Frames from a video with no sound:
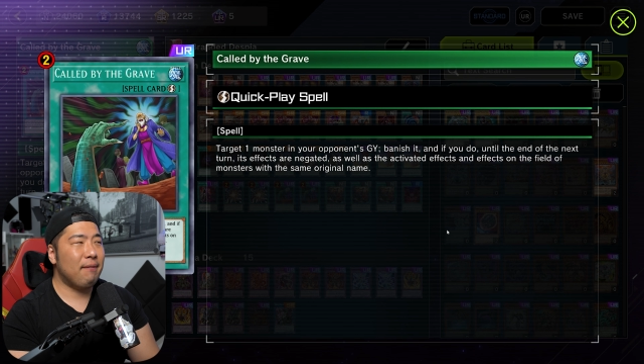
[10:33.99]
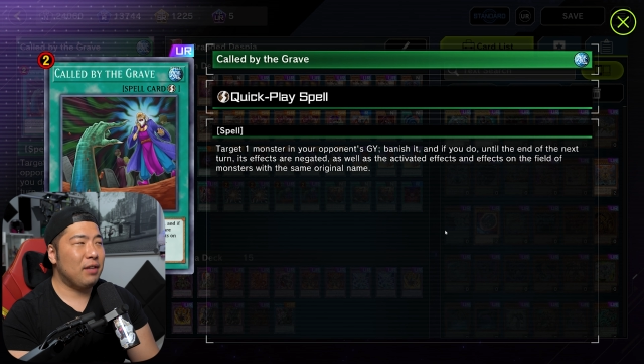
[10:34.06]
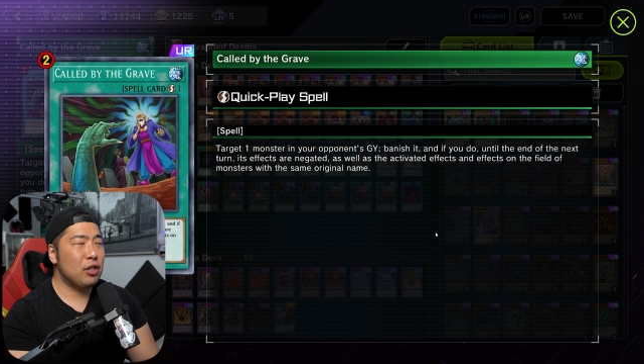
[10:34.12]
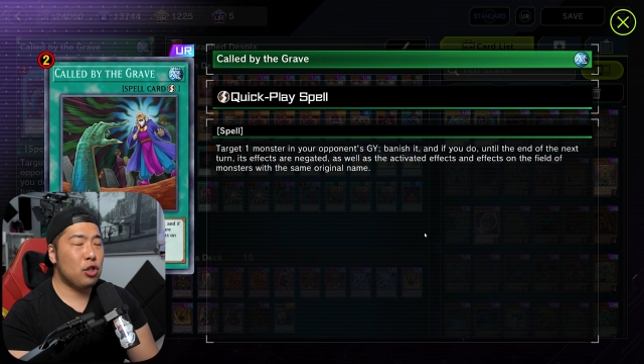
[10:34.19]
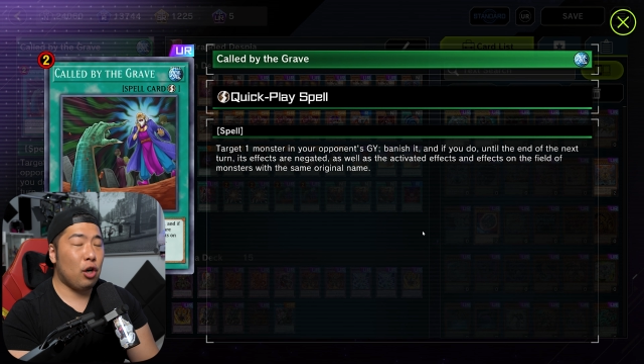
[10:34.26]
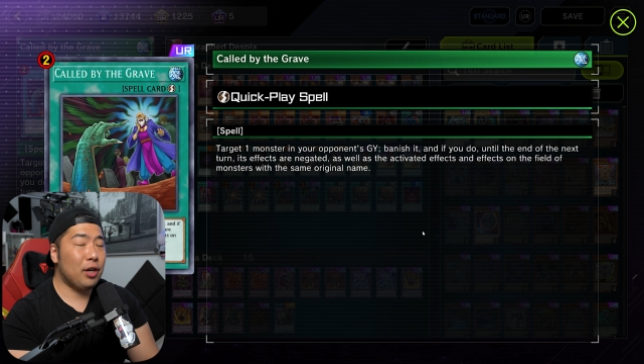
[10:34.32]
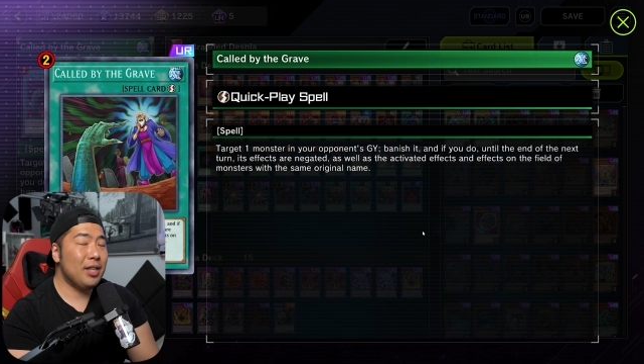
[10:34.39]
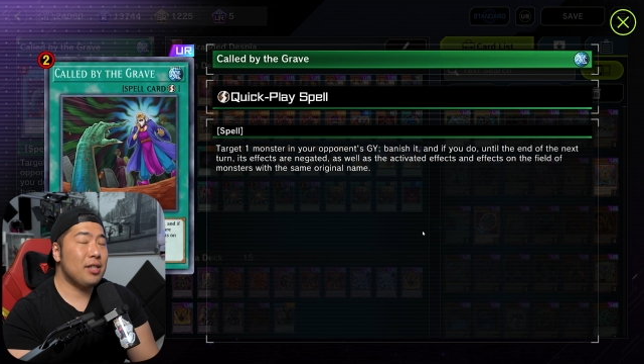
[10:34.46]
This
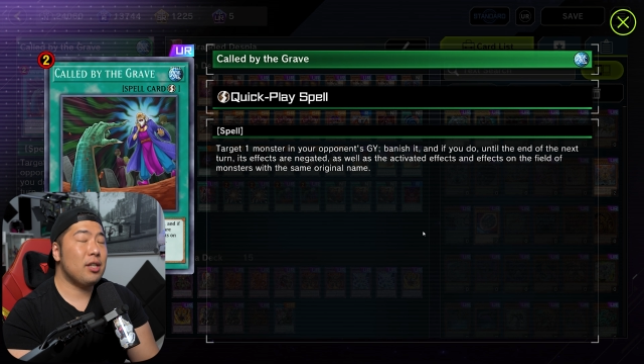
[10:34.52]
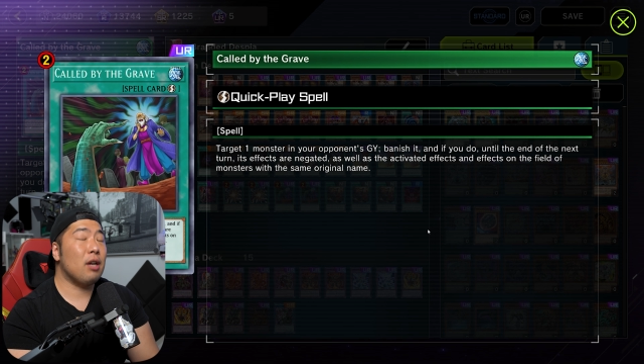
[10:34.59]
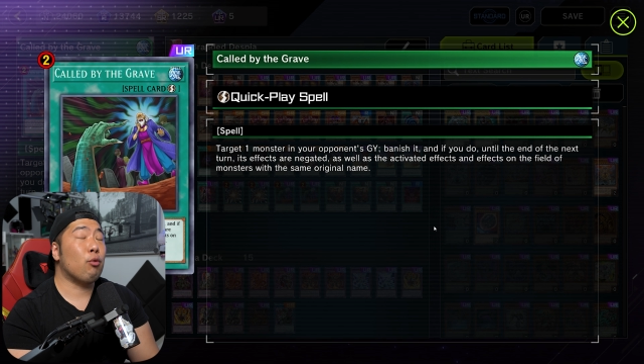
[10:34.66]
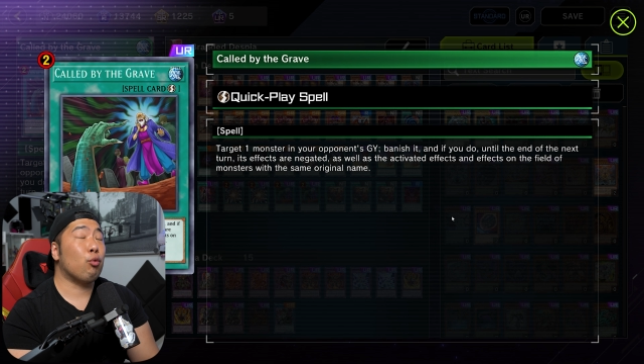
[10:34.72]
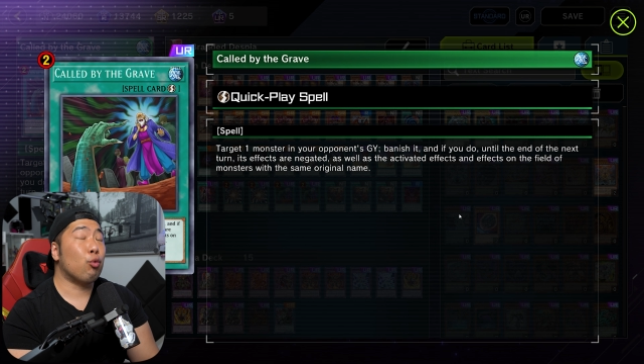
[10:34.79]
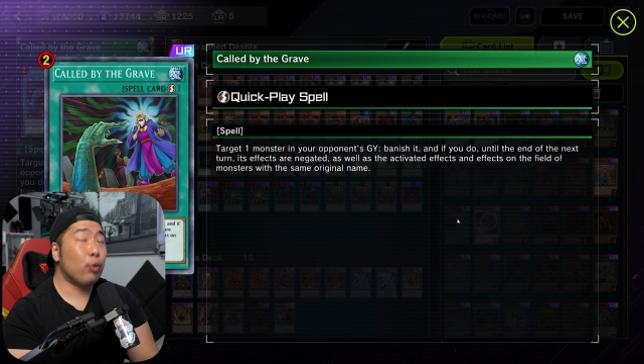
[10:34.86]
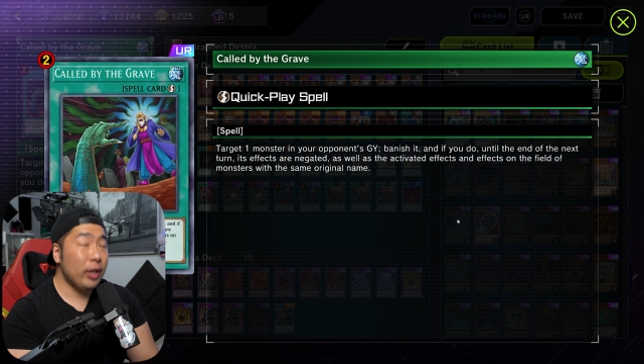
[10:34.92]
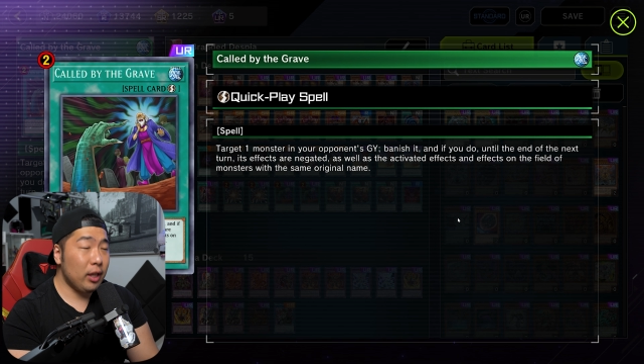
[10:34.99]
card is
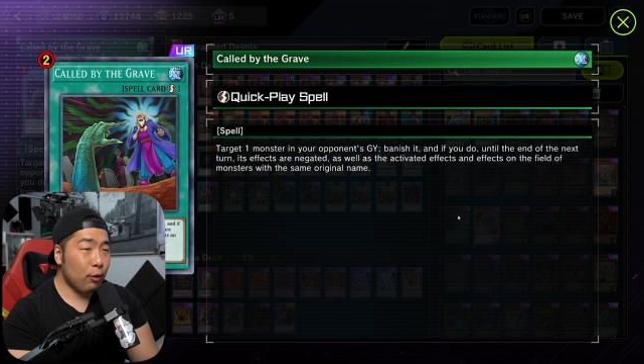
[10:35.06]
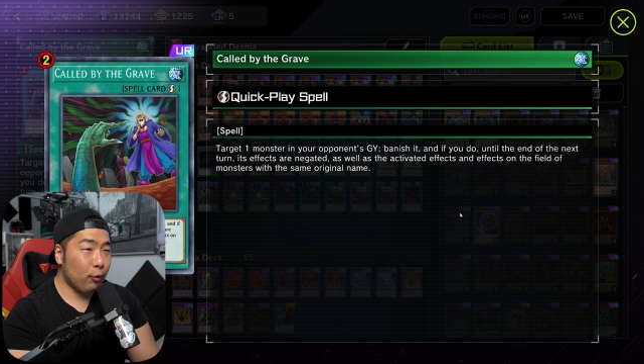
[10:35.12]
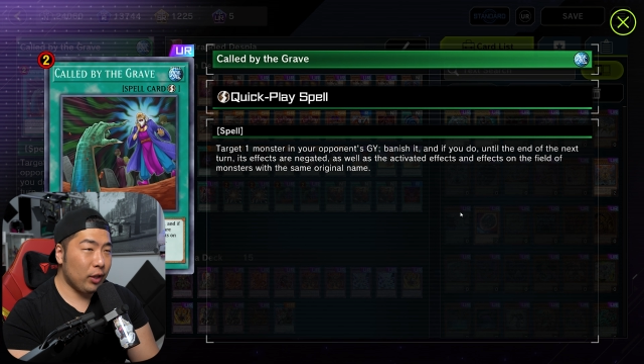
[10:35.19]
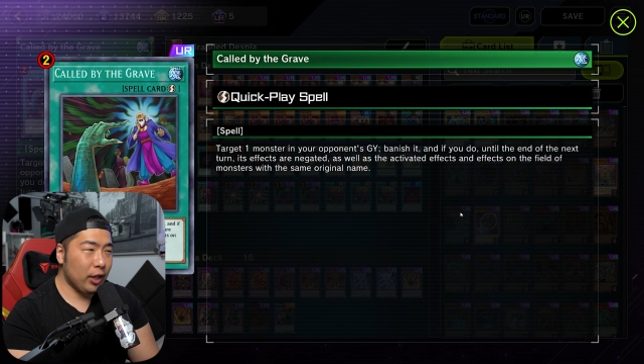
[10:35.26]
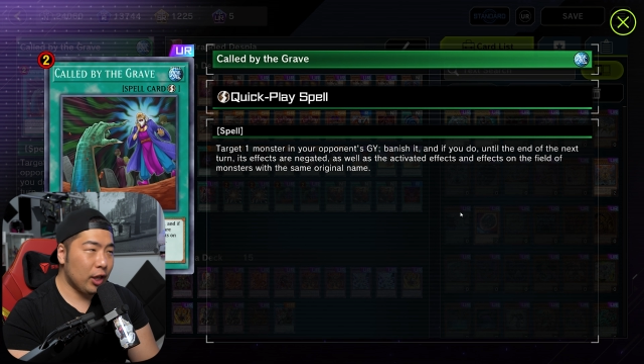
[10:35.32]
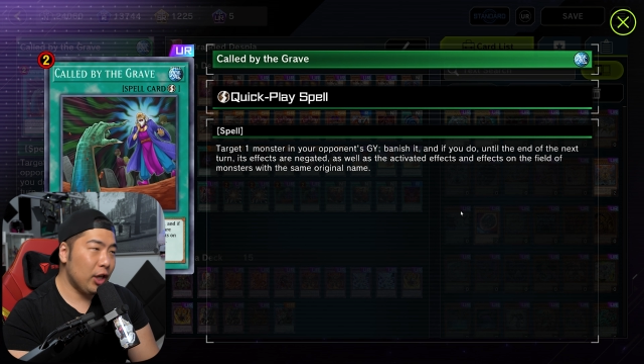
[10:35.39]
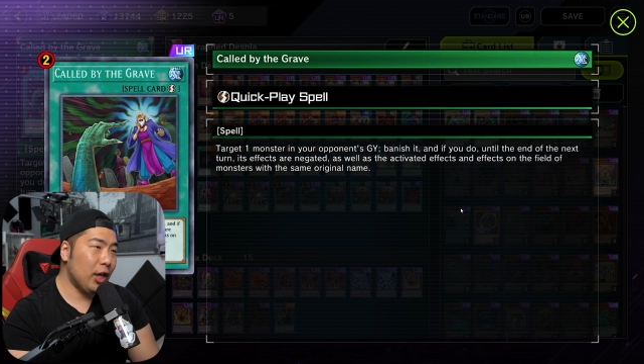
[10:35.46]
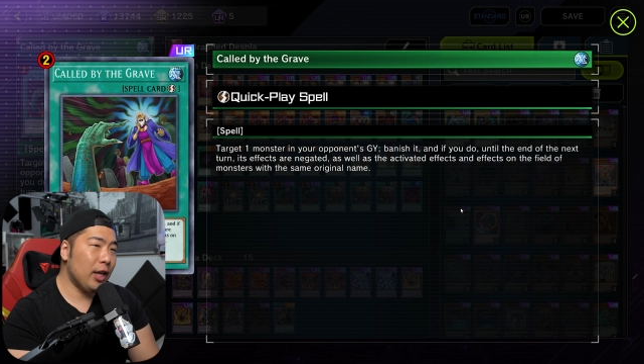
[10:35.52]
really,
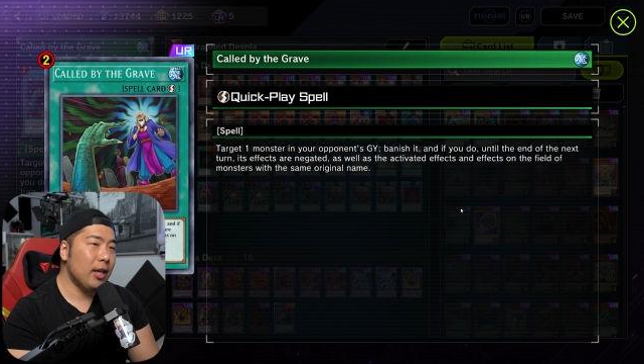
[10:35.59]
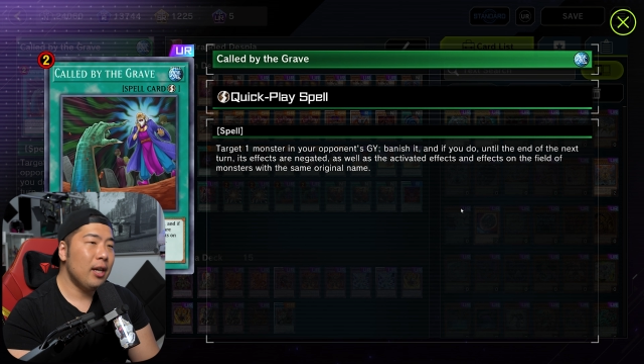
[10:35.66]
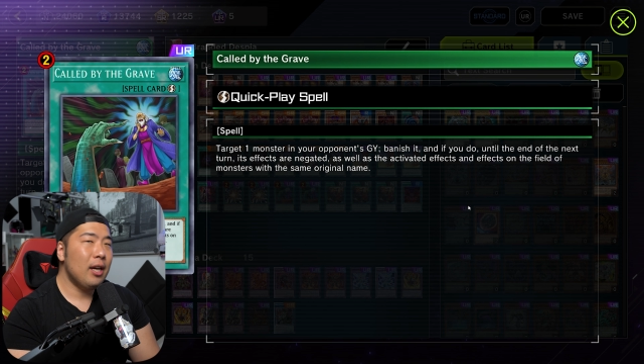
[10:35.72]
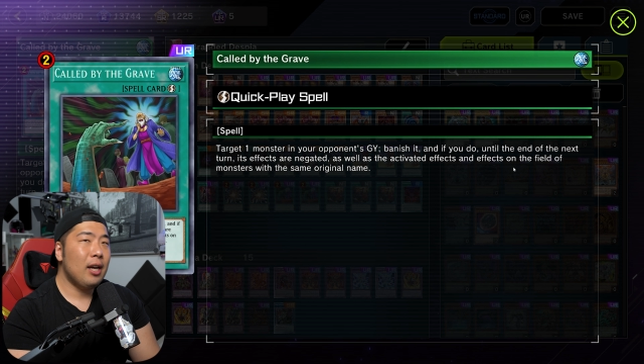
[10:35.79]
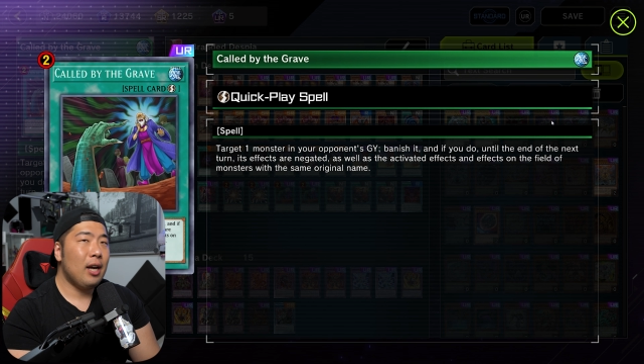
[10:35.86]
really good